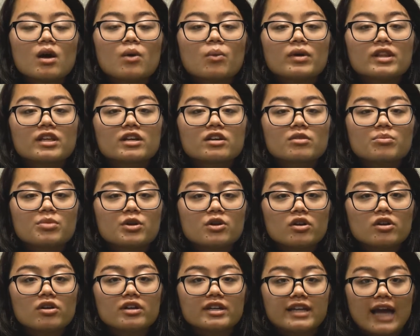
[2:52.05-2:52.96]
When the
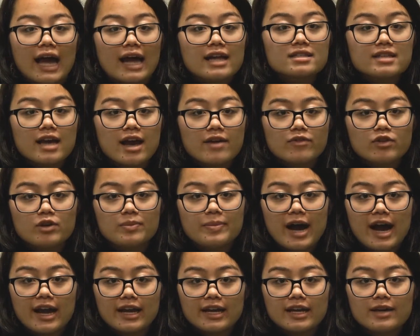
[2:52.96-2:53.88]
computer gets every
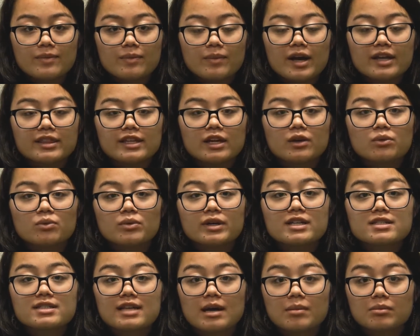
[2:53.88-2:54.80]
packet, it then
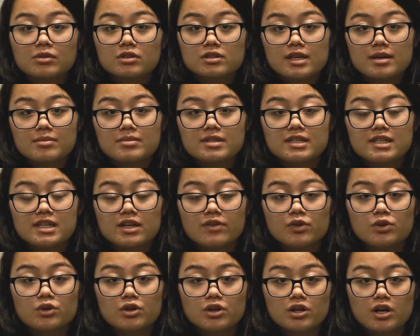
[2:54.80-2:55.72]
reassembles them to
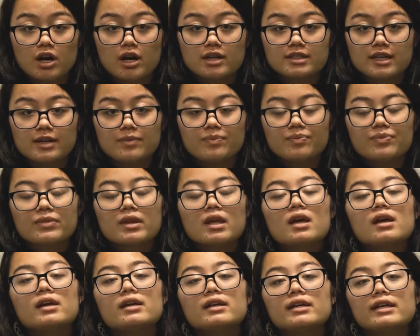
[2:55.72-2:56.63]
give you your content.
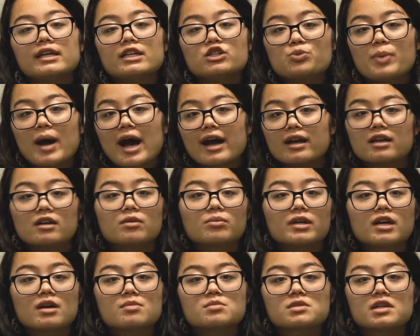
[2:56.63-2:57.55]
Each packet
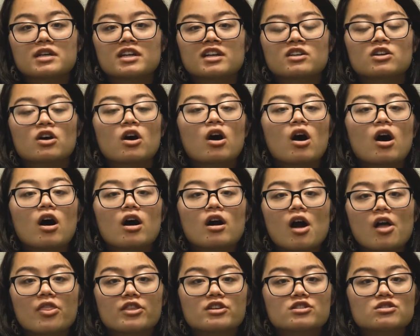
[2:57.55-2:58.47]
becomes like a
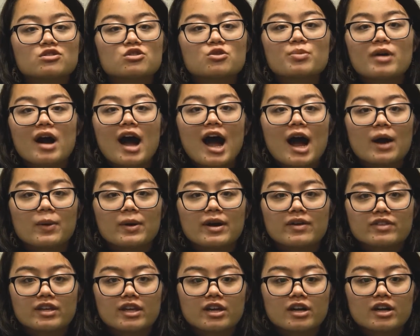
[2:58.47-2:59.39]
car on the
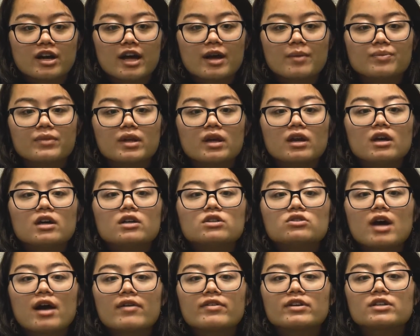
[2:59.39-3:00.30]
superhighway of the internet,
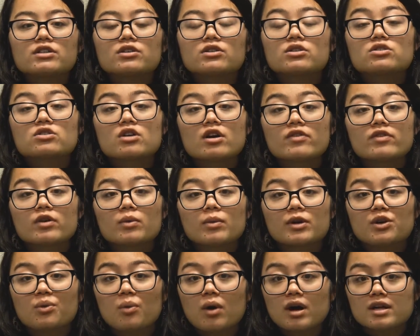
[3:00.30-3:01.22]
driving to the server
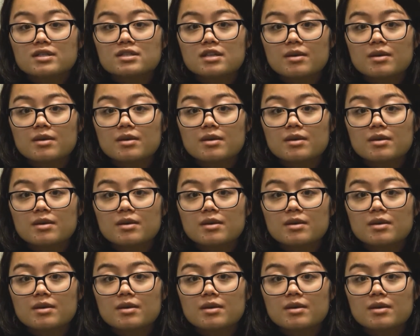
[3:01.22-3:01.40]
when you want